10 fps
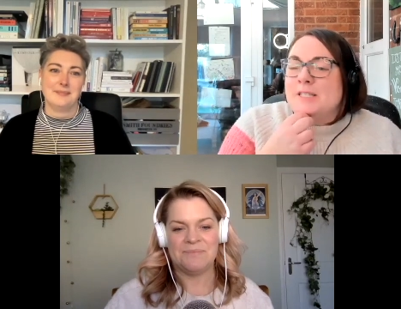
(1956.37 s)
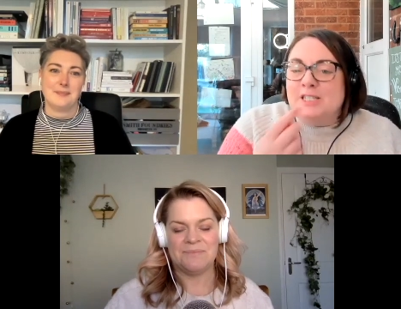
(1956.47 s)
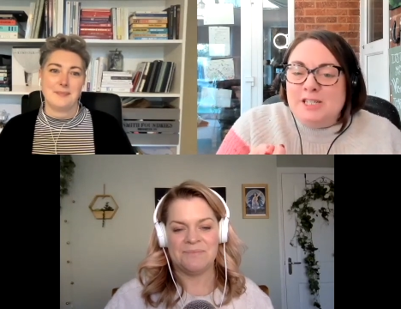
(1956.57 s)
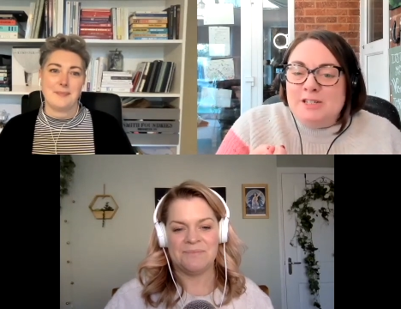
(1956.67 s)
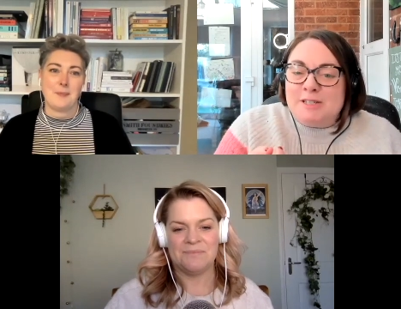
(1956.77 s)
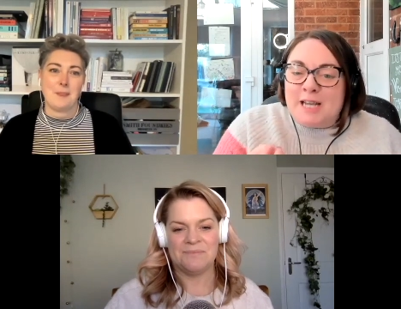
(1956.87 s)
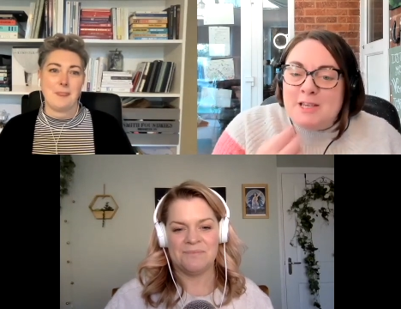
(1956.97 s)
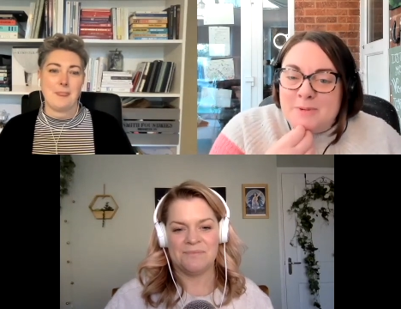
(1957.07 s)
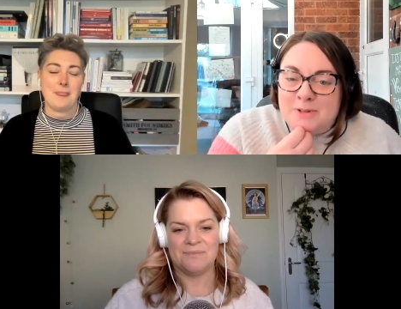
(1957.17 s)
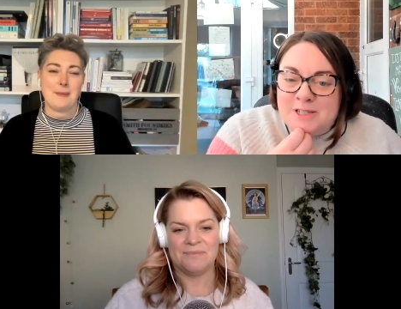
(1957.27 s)
Speaker 1: so did you say
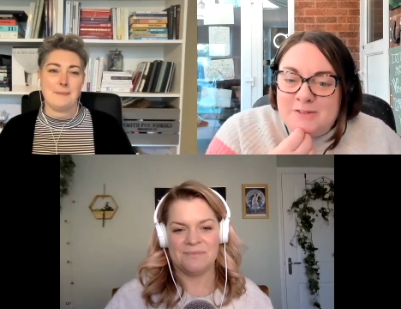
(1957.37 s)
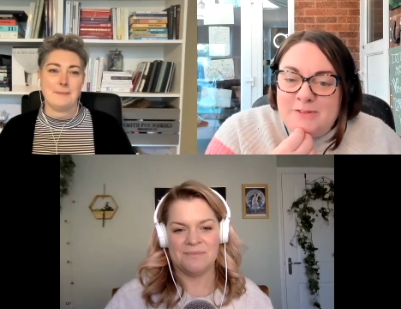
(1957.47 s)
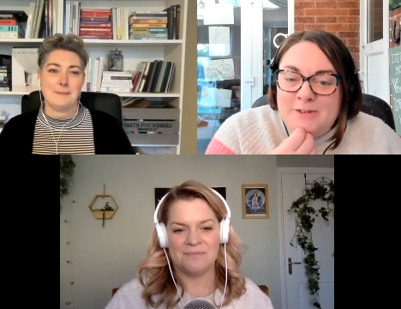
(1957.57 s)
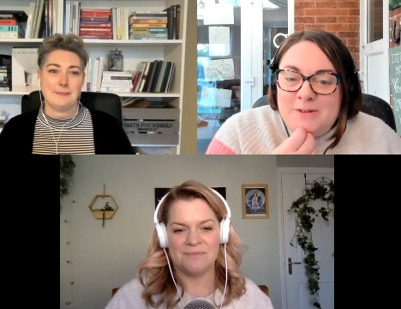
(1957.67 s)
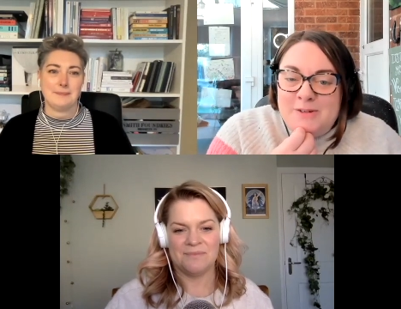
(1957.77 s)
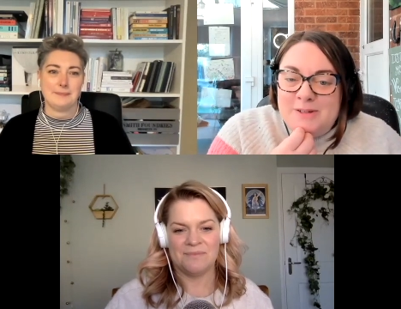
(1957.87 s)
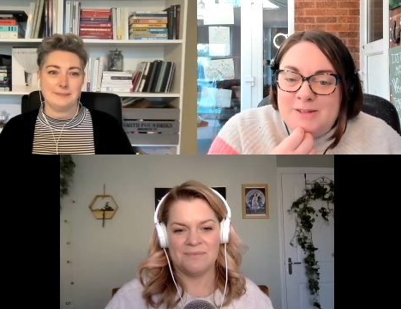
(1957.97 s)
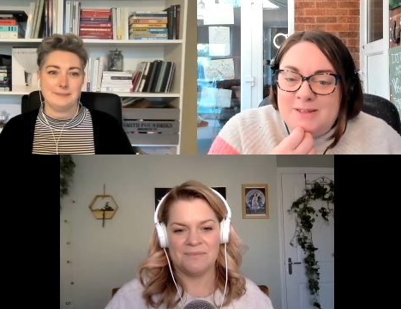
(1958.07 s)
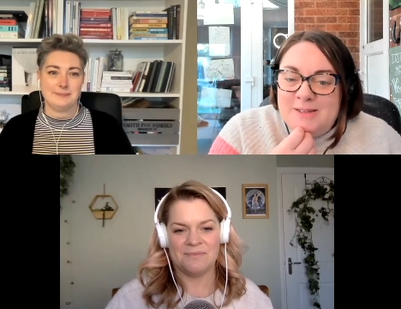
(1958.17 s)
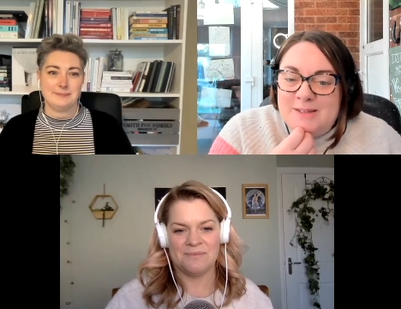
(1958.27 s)
you bought it for your
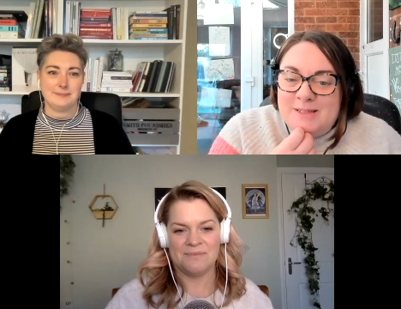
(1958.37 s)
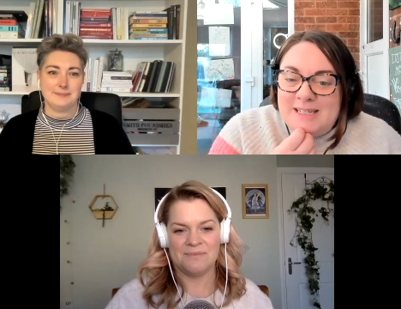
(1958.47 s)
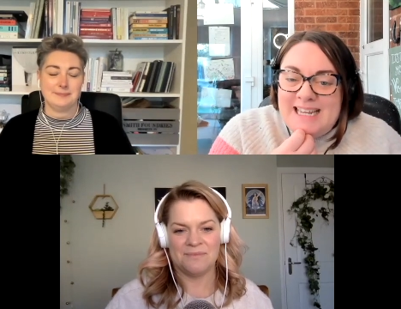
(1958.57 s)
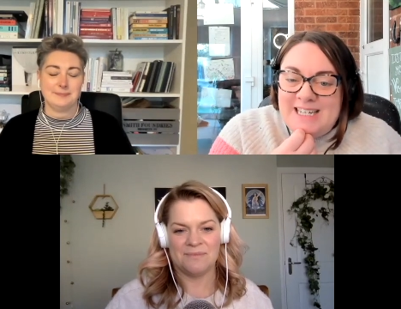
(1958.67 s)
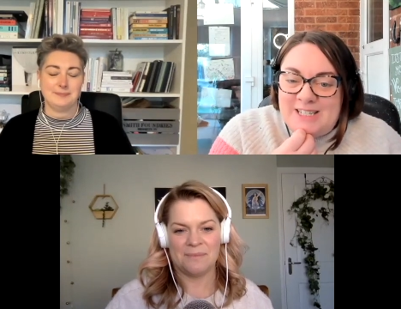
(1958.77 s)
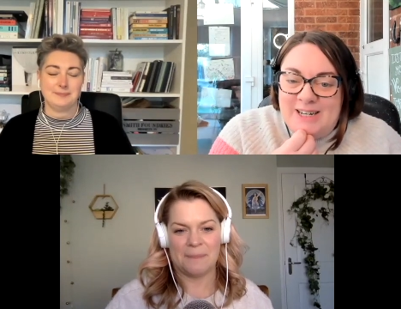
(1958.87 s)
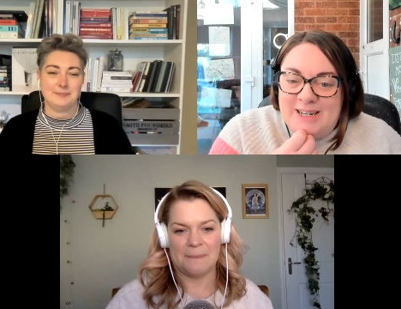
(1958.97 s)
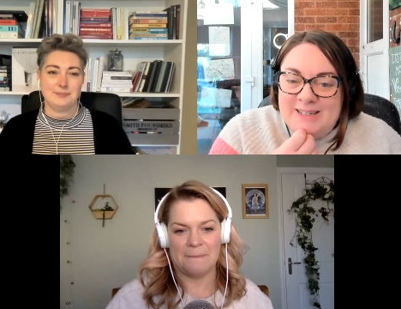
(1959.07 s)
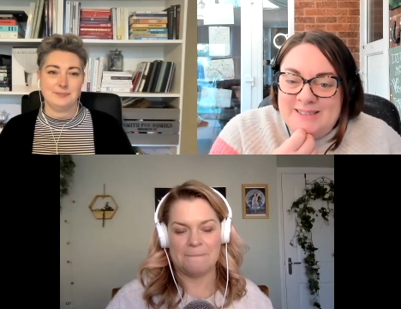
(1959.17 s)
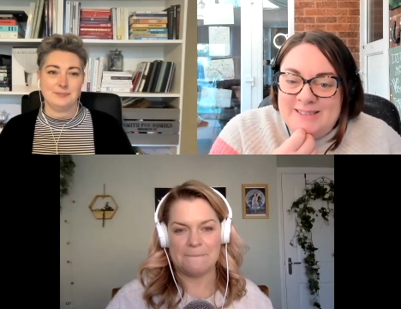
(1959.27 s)

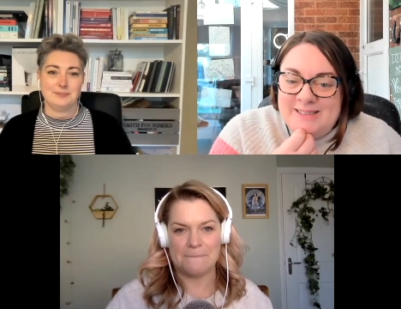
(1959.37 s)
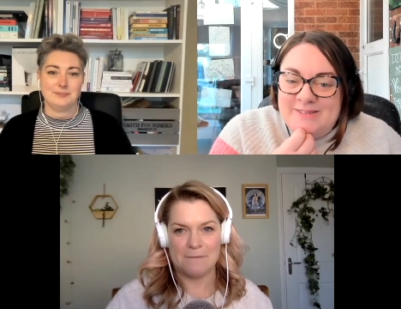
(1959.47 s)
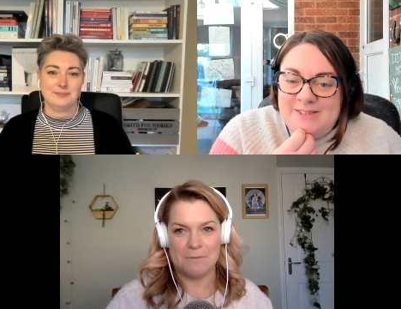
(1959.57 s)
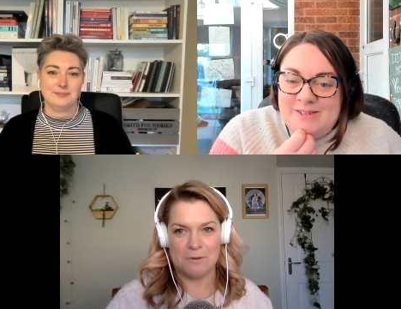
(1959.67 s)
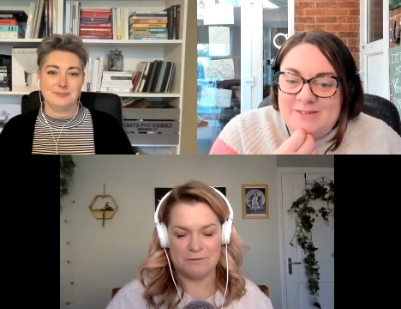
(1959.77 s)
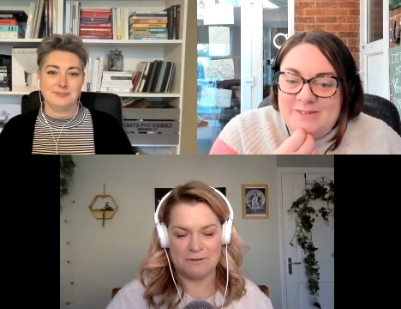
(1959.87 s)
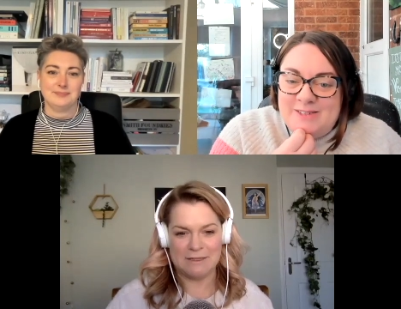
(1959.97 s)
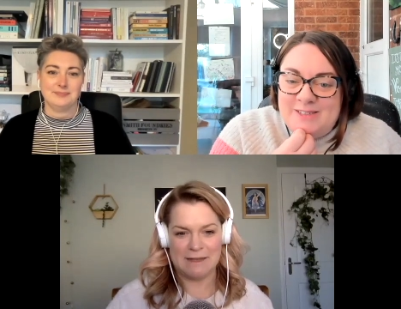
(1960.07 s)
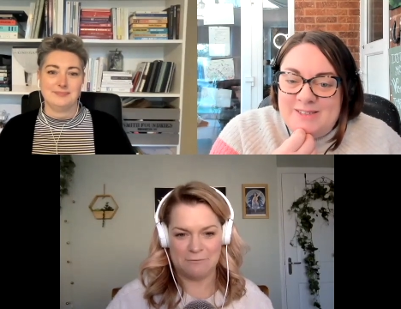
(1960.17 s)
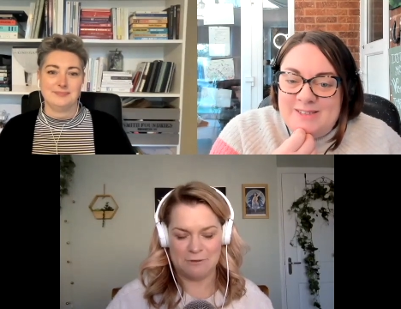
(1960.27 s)
teacher? bought it for
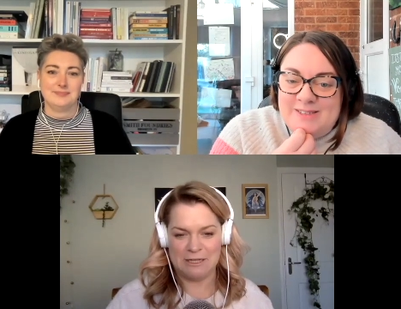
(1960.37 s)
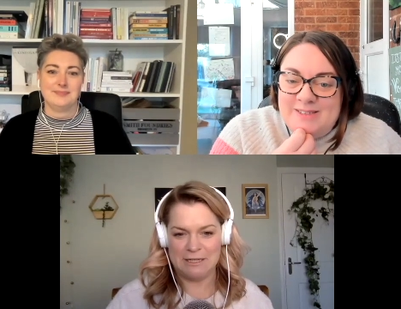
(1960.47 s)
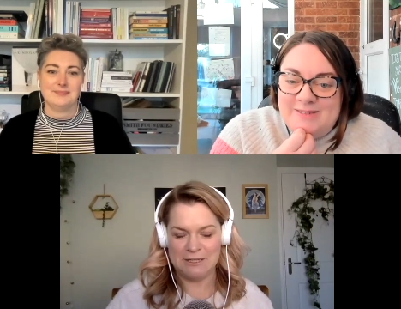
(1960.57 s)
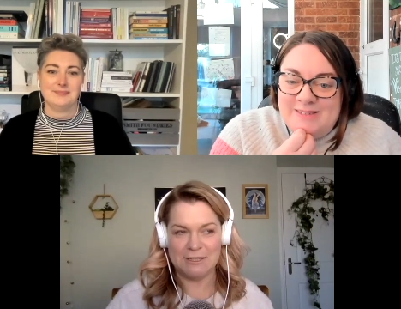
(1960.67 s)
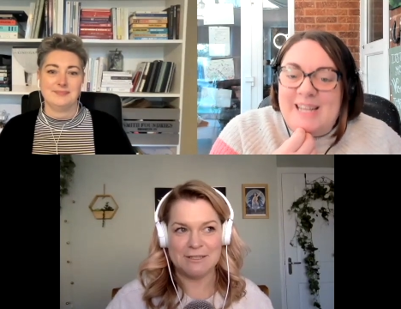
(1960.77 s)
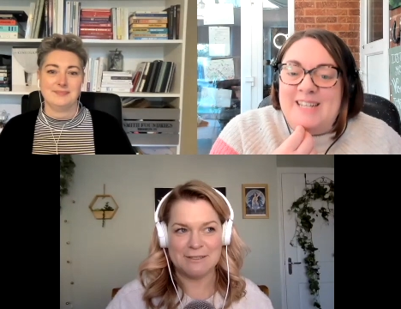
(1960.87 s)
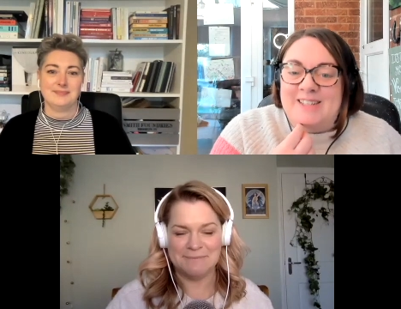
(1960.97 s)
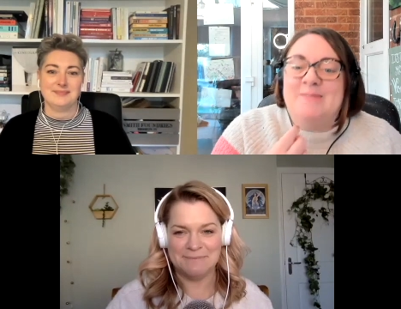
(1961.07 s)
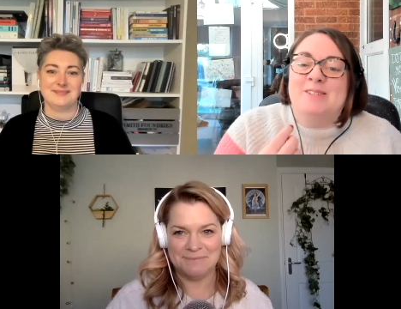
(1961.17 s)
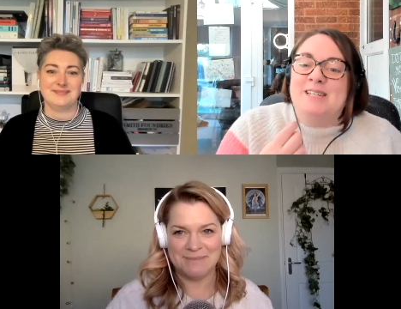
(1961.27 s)
Speaker 2: several teachers.
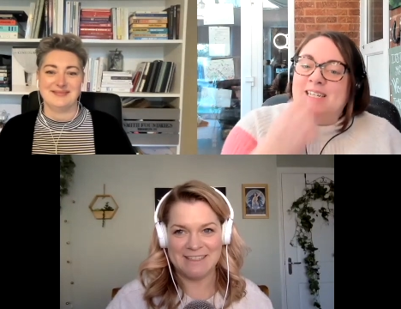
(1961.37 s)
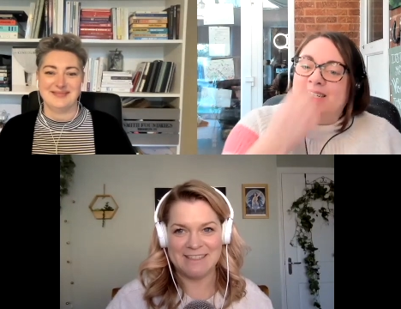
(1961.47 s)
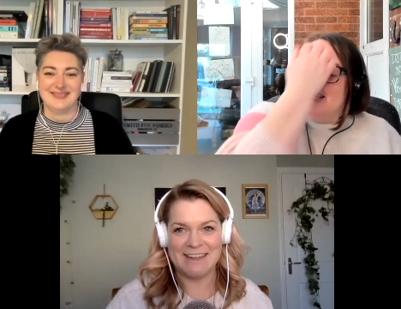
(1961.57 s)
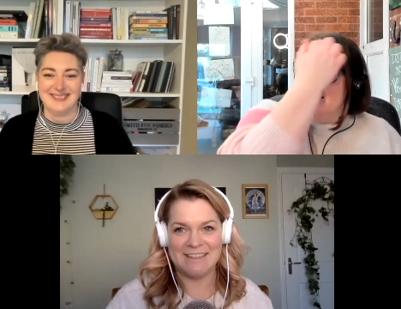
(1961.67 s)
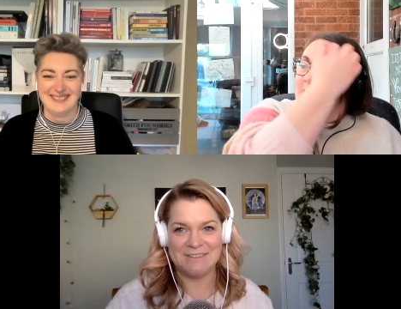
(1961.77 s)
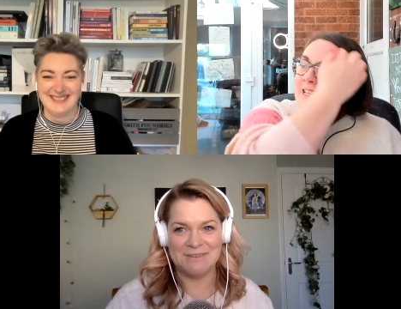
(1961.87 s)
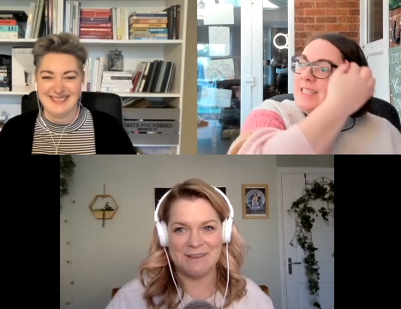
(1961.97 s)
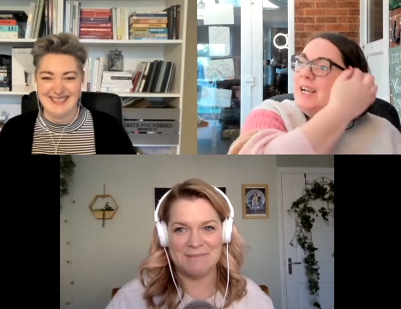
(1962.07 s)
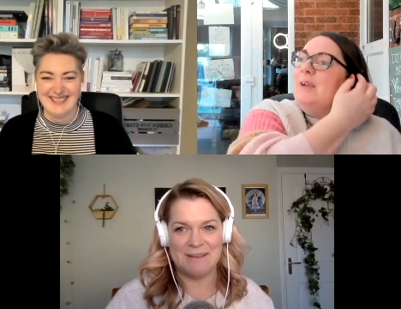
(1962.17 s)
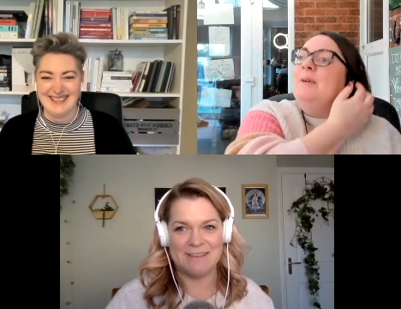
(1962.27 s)
Several teachers. It's an end yeah, of
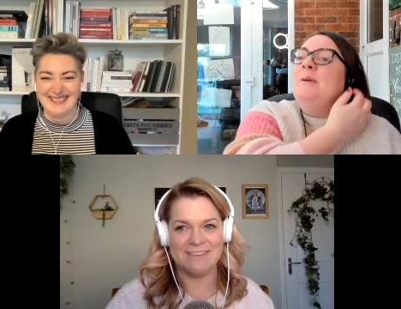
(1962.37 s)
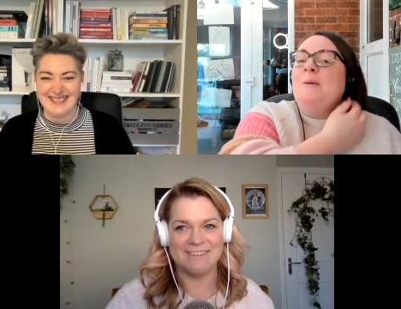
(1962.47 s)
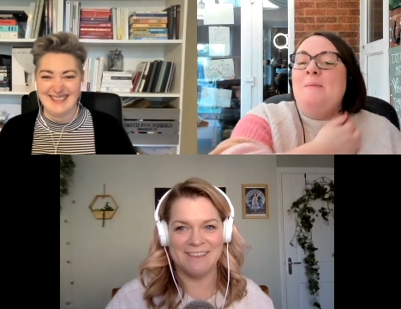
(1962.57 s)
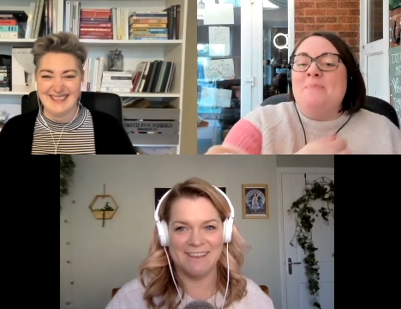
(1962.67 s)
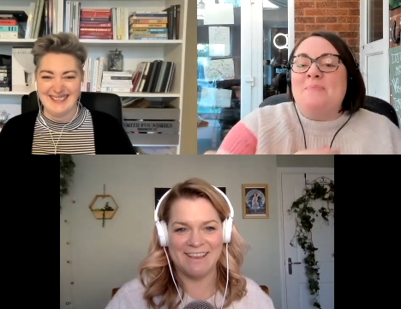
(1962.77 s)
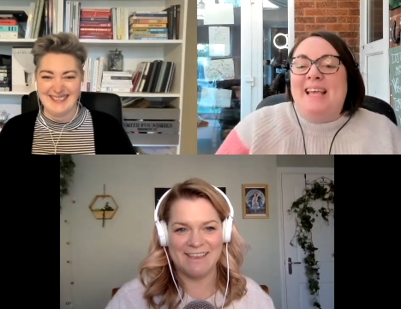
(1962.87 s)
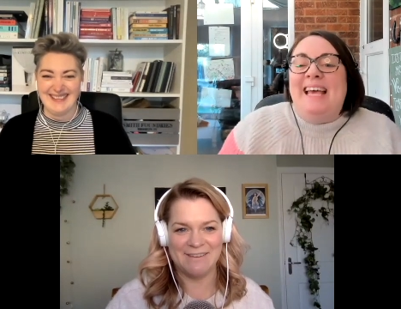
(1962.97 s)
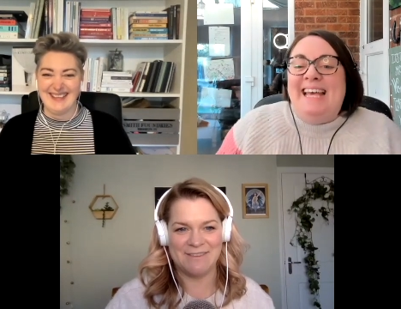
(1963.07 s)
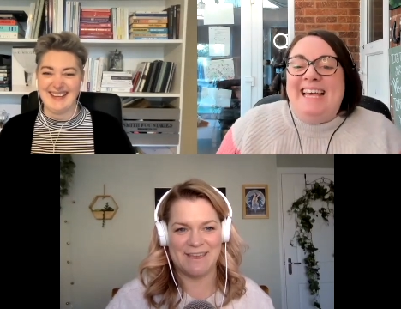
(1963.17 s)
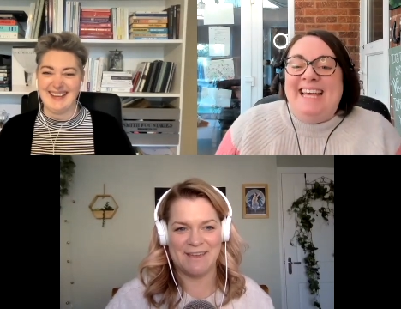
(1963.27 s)
year so. present that I give the